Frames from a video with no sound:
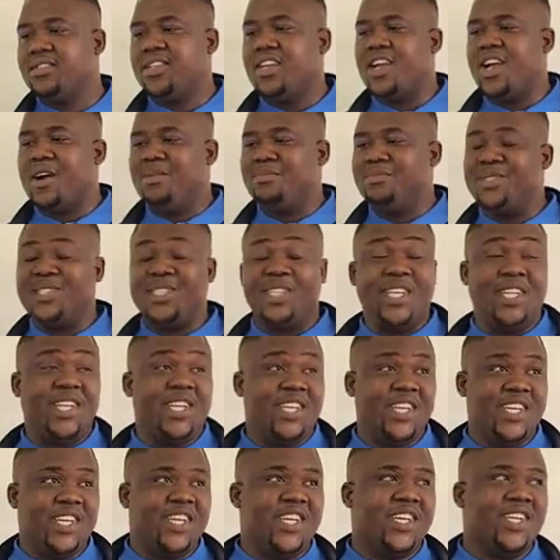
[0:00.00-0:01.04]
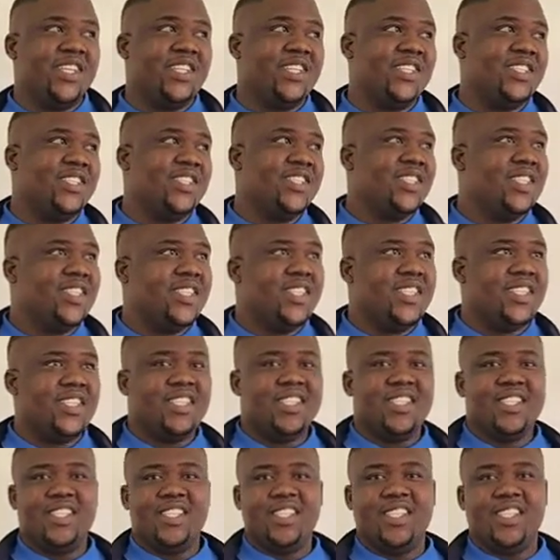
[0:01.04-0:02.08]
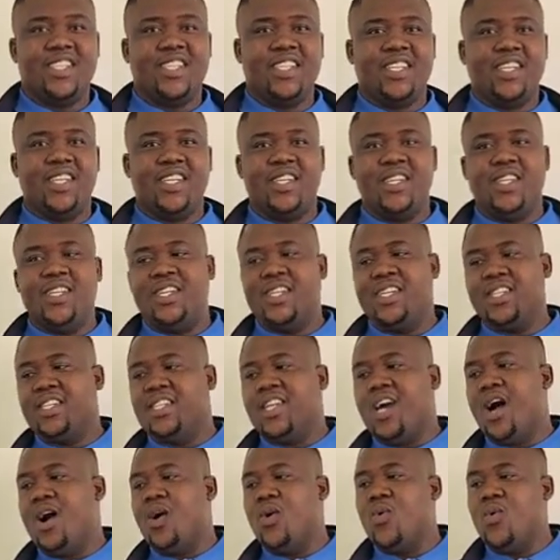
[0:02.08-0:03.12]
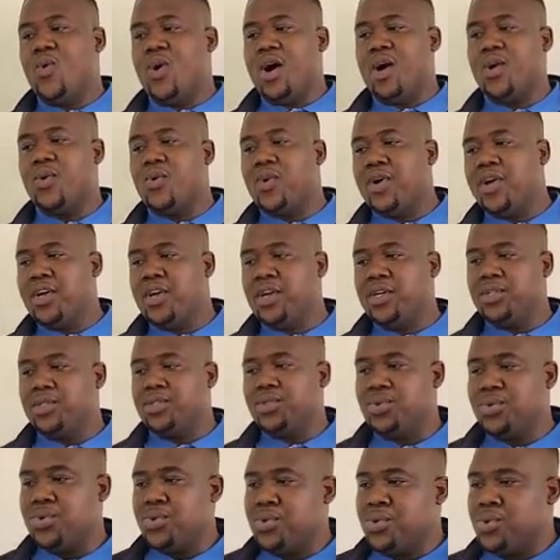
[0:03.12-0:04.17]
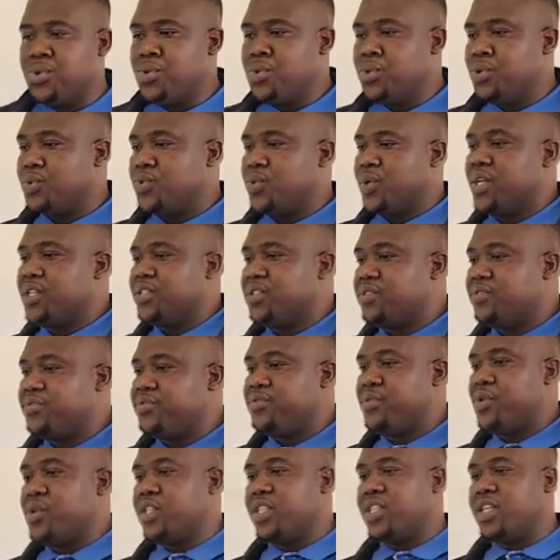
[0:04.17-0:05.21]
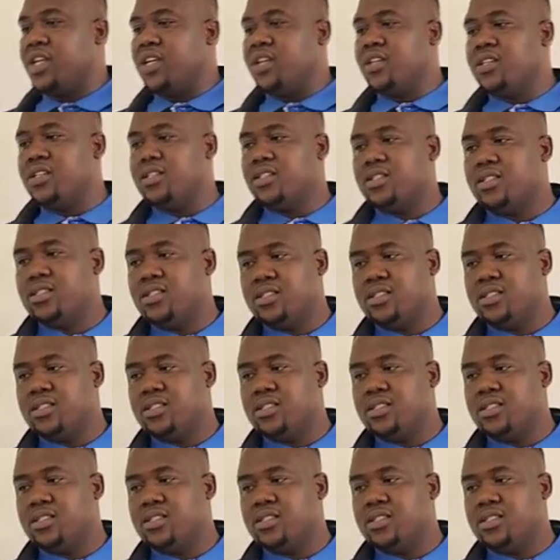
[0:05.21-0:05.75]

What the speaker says: I'm still here. Now we are going to 2014